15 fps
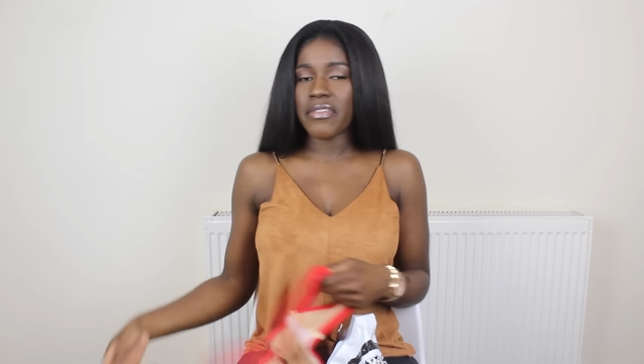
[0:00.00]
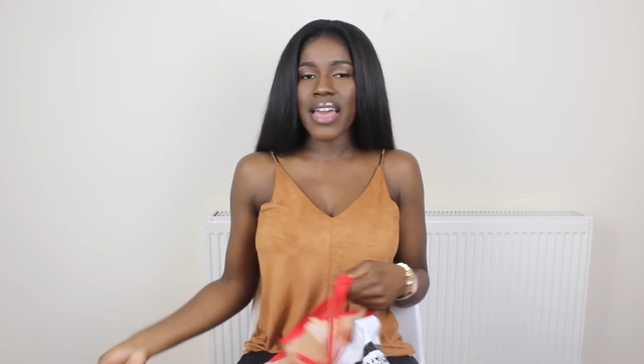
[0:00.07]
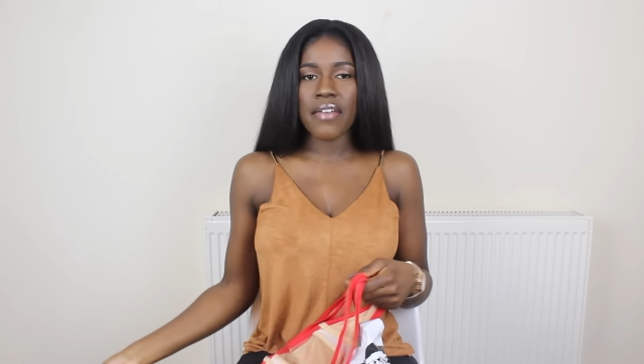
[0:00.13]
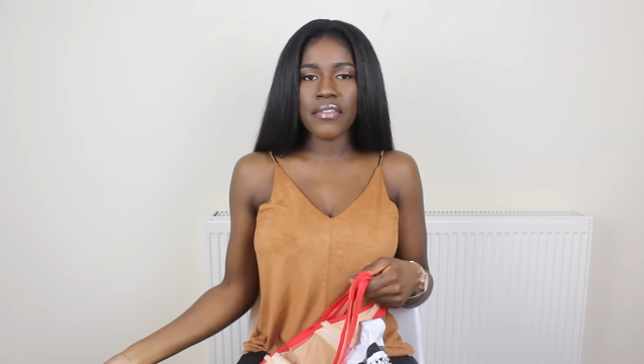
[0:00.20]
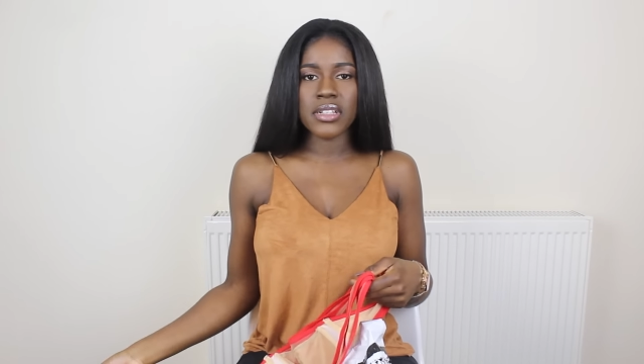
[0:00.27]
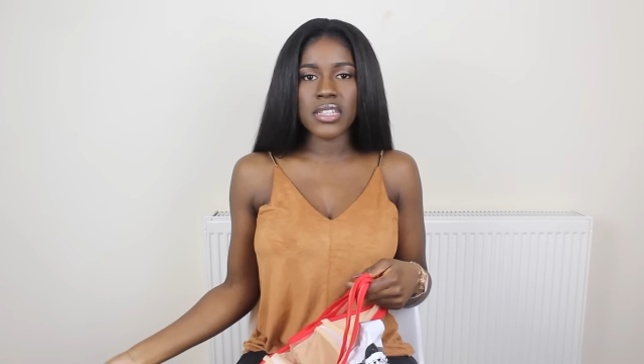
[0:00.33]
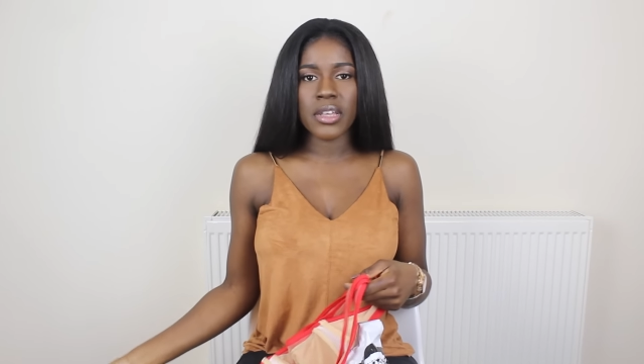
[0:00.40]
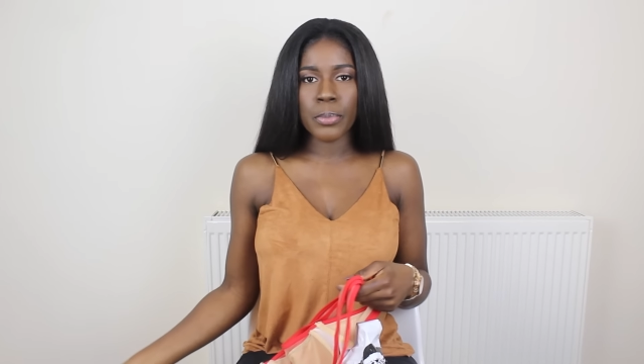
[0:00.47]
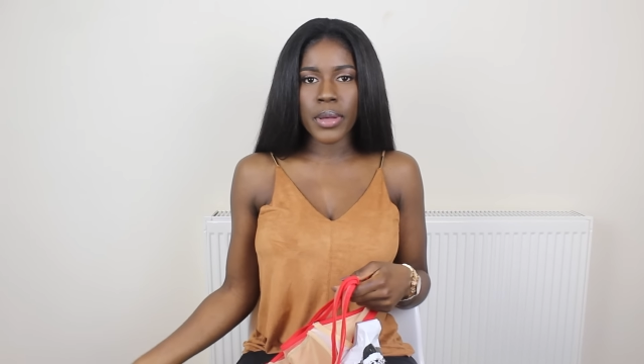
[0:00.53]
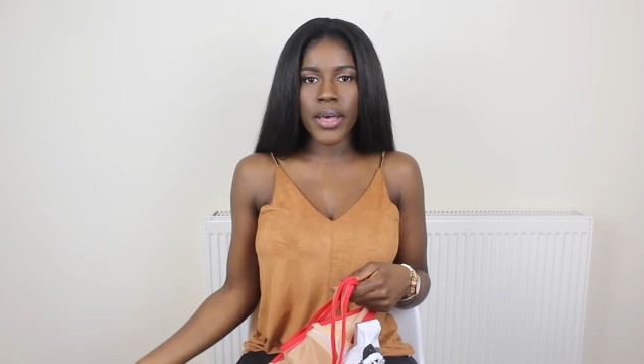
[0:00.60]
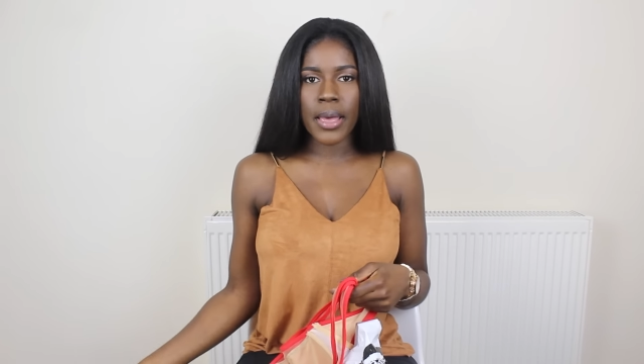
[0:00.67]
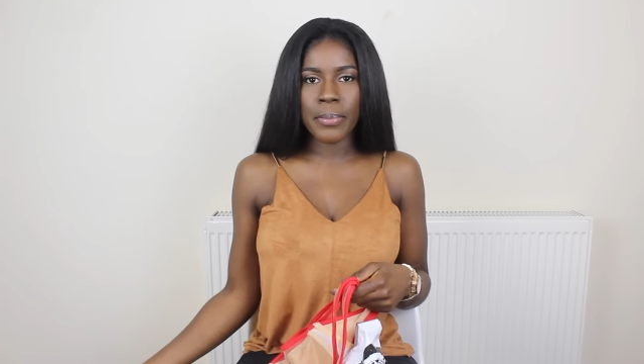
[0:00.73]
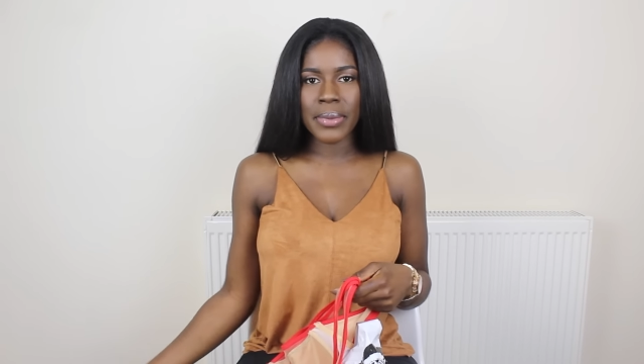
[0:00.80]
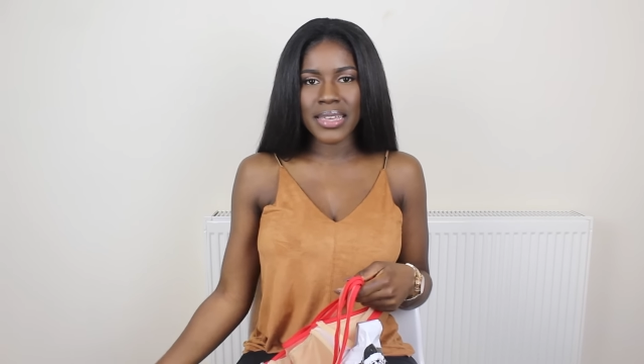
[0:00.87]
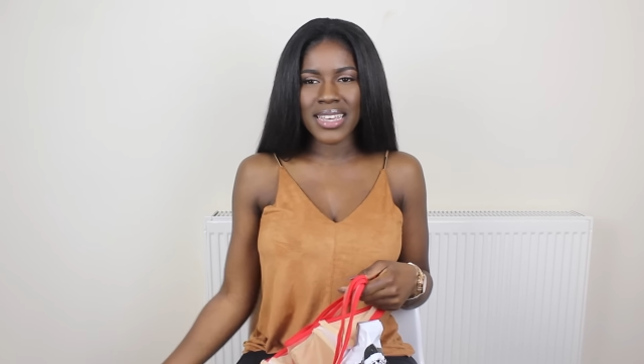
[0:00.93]
having to
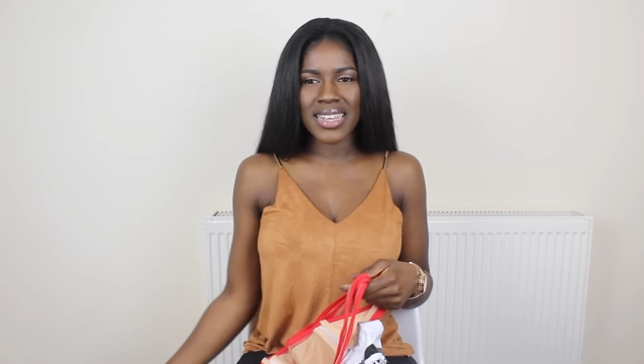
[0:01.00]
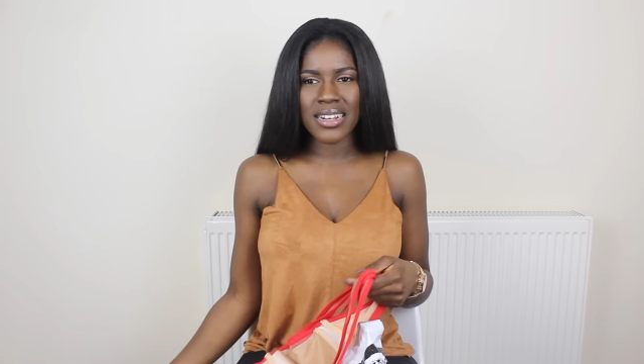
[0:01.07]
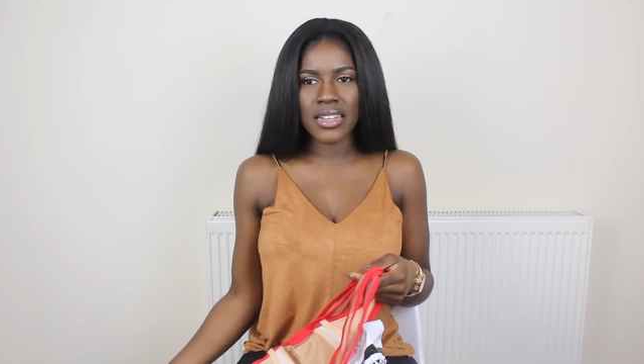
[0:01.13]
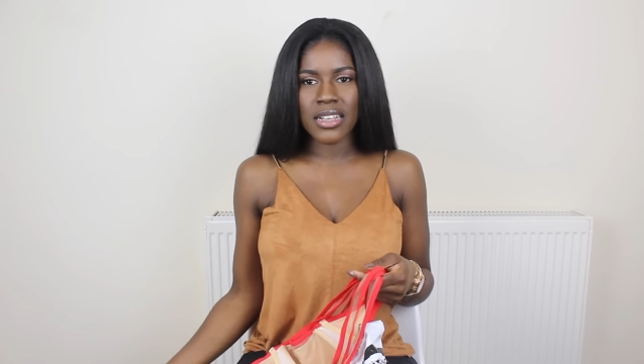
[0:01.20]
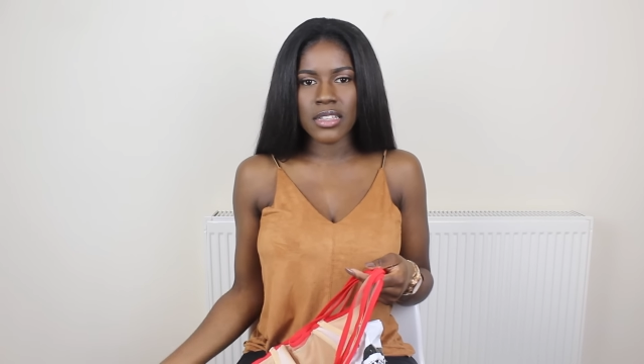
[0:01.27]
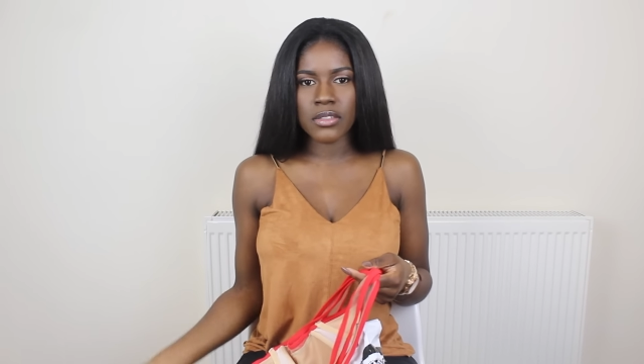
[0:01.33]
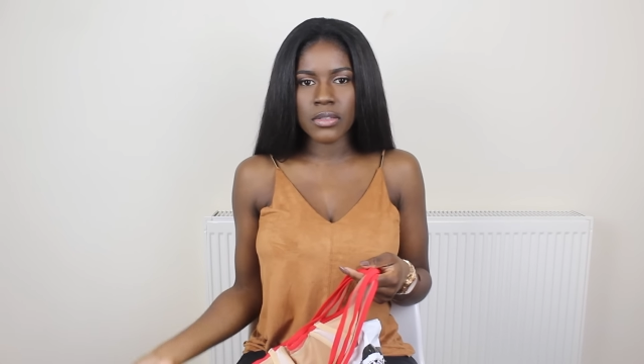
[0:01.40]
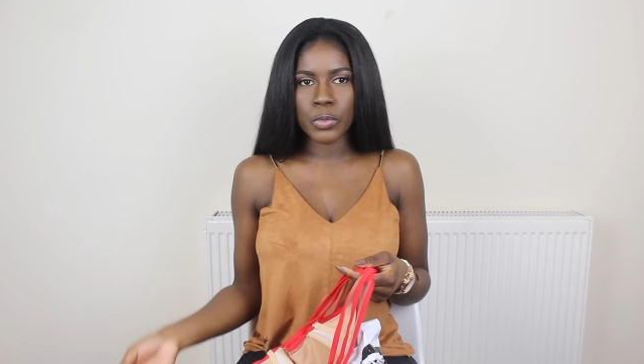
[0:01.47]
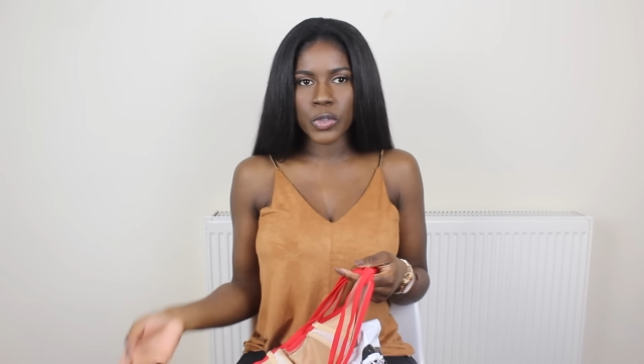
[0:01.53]
buy bikinis